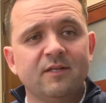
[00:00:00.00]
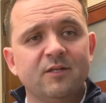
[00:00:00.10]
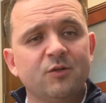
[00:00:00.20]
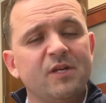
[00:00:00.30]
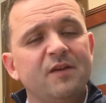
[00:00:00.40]

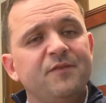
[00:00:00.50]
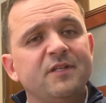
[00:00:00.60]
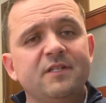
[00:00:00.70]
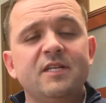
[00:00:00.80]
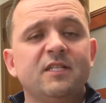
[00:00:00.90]
So if you
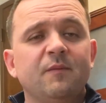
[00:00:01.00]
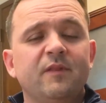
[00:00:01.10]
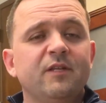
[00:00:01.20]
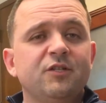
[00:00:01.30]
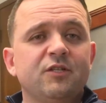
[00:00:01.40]
see
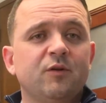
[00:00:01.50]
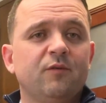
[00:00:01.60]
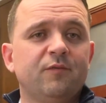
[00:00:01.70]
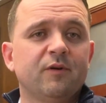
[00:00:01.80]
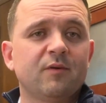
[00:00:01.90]
something that just
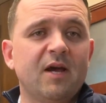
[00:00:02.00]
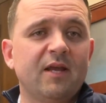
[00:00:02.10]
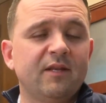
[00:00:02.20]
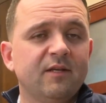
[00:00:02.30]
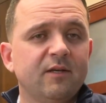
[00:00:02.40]
don't feel
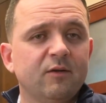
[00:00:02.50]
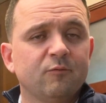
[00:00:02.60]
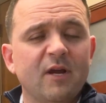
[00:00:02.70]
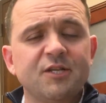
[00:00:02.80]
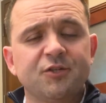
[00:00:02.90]
right,
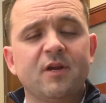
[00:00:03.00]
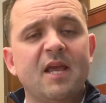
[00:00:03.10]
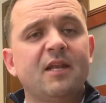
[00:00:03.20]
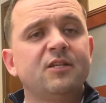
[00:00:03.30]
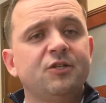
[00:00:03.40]
raise your
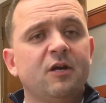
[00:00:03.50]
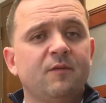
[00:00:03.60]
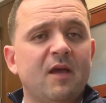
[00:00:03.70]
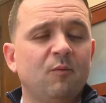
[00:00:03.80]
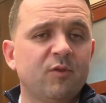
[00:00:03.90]
hand and share
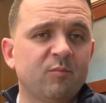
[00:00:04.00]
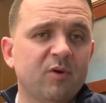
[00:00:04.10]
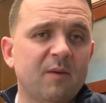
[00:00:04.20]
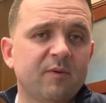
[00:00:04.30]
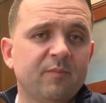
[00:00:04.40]
that with the
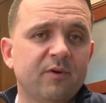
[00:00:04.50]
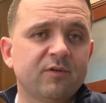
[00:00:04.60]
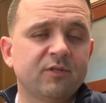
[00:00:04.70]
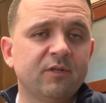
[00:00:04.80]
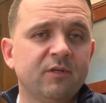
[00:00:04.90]
proper
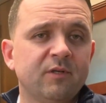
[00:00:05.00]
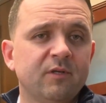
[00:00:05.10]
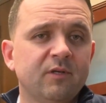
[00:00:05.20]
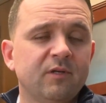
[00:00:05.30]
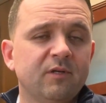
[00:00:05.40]
person
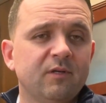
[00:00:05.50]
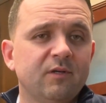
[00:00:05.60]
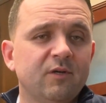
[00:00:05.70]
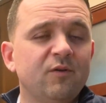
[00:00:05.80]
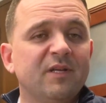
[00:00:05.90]

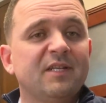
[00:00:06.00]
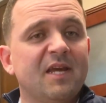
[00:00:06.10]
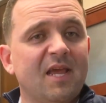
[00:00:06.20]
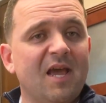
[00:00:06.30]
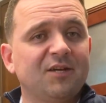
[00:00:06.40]
who can
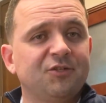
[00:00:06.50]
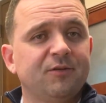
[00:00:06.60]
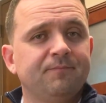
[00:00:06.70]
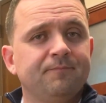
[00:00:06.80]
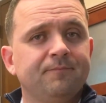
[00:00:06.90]
take
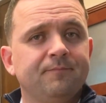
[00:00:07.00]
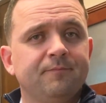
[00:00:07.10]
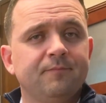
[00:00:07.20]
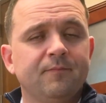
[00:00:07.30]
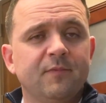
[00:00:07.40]
action.
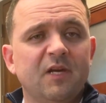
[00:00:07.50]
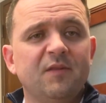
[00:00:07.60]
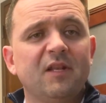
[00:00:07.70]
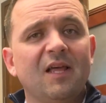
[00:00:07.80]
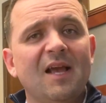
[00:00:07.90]
And
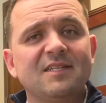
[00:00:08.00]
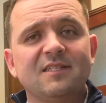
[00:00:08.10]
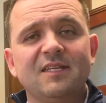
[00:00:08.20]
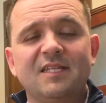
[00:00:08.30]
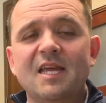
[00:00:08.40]
then
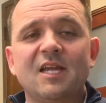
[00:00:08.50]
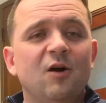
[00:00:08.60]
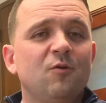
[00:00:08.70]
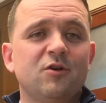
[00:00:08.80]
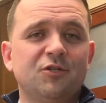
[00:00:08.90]
lastly, take
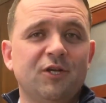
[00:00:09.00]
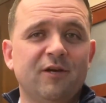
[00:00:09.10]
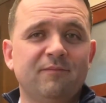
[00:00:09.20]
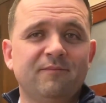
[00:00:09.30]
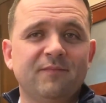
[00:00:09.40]
ownership.